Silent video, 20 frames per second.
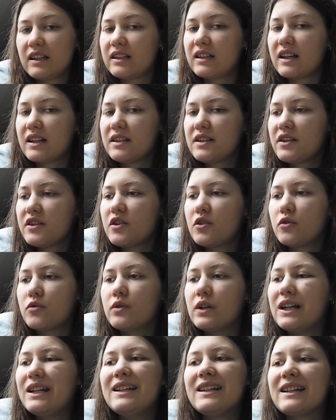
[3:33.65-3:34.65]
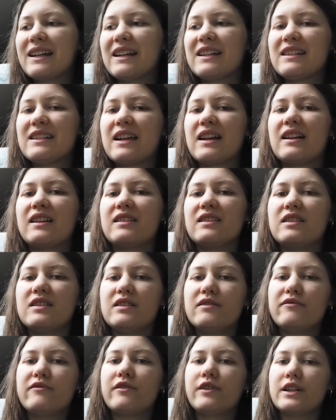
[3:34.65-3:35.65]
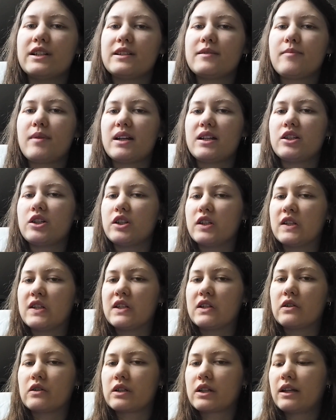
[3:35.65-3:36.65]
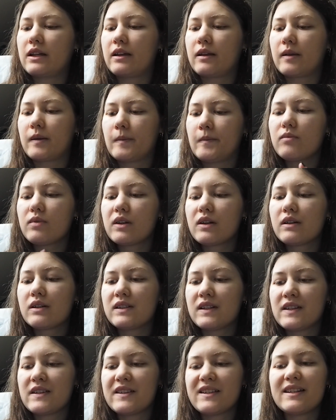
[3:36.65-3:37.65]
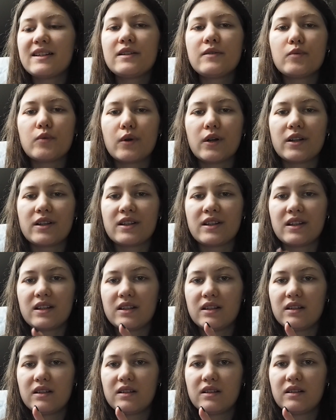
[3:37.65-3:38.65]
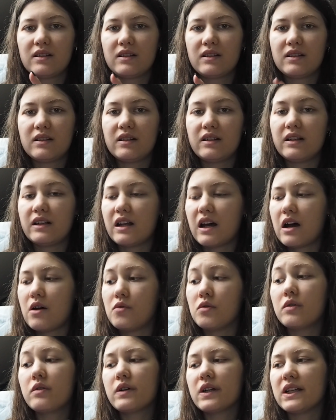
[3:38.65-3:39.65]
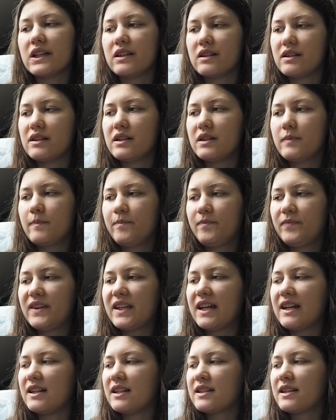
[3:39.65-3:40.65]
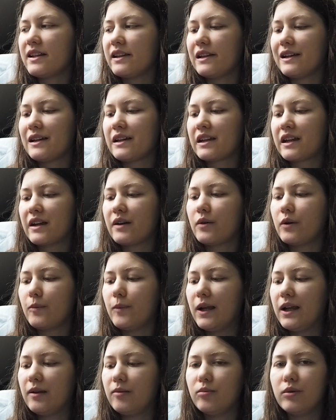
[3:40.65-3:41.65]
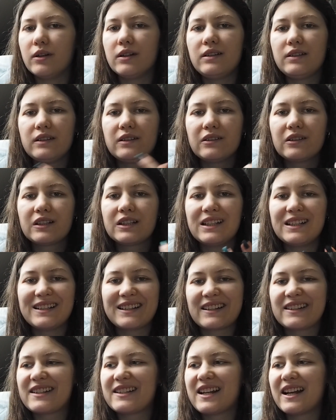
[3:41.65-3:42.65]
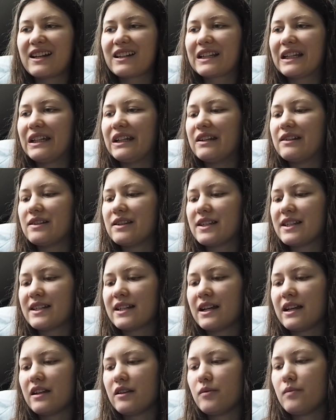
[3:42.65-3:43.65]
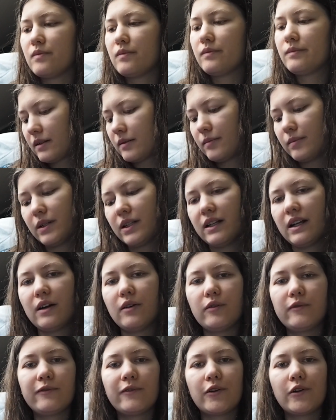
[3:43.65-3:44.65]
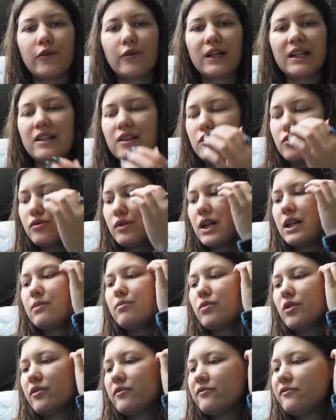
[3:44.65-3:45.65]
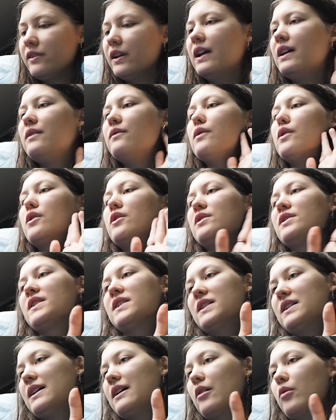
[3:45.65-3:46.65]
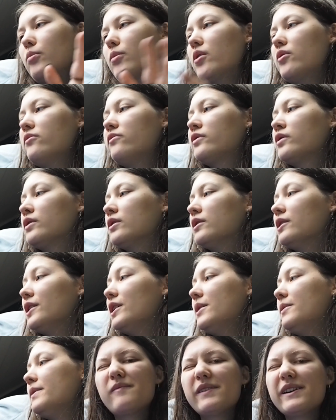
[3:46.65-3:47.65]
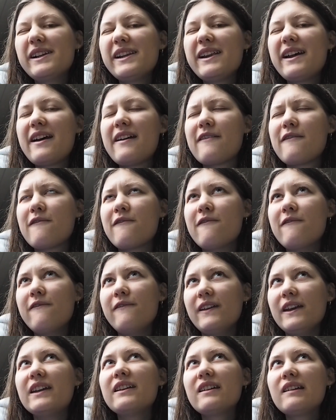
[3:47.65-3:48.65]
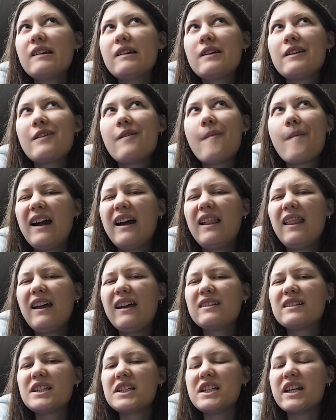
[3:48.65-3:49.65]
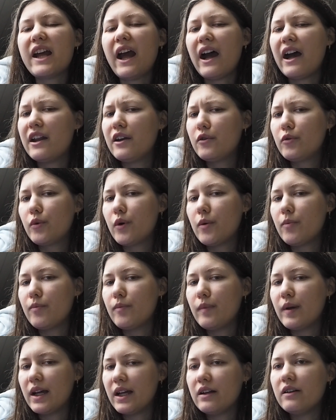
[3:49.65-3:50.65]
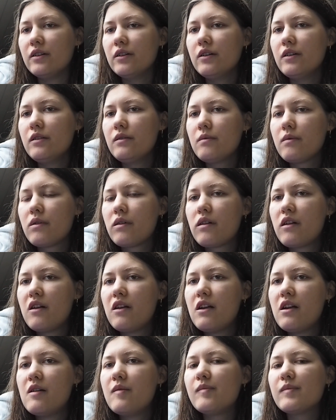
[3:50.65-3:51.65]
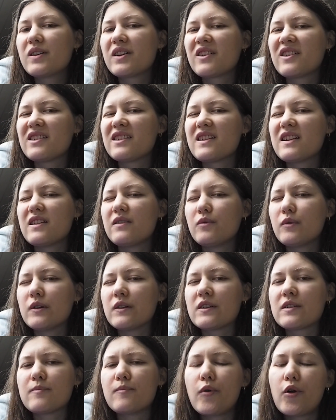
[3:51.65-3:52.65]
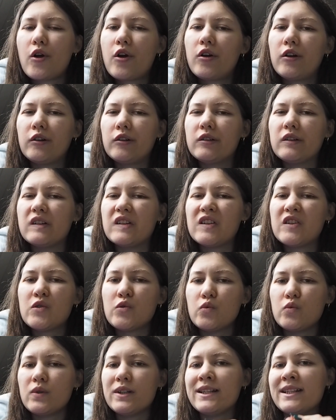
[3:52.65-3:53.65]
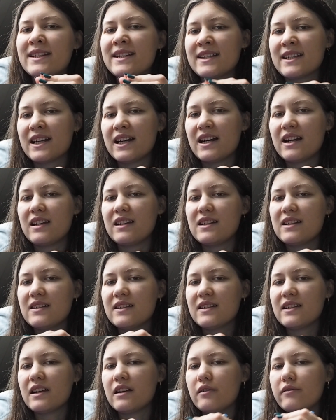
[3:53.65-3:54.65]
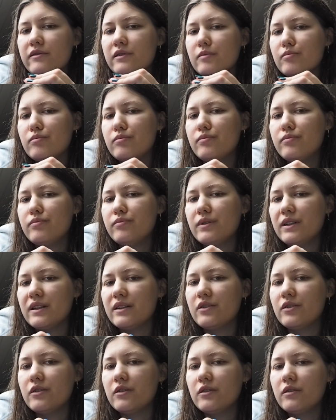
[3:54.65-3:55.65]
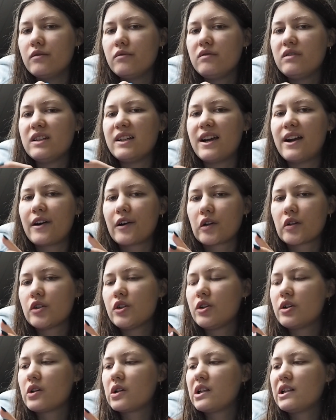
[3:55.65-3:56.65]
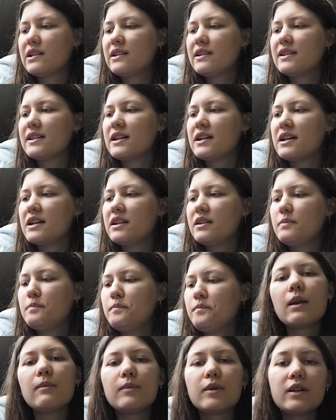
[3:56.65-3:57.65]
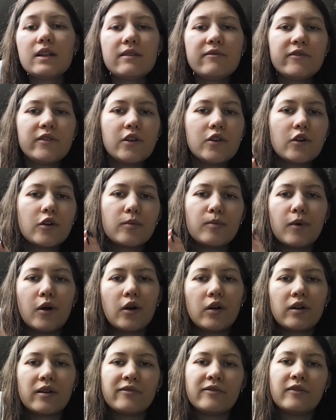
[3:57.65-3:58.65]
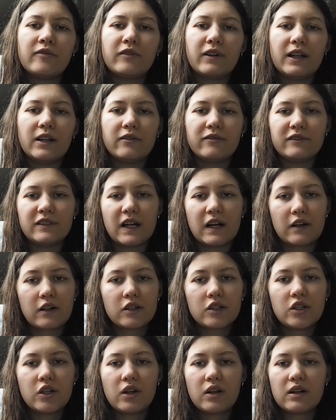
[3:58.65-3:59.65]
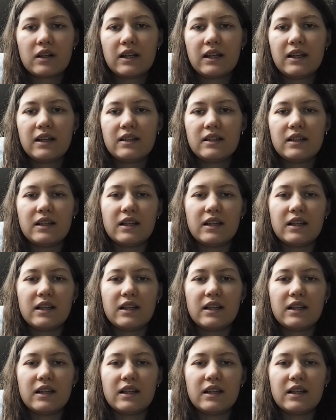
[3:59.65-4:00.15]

I guess you really can tell the difference by just looking, because this one, now it tasted like caramel, but it looked exactly the same. But now I've already tried both flavors and they're both good. But I think I like the other one better because it was more on the sweet side instead of the bitter dark chocolate side. But if you're more of a fan of dark chocolate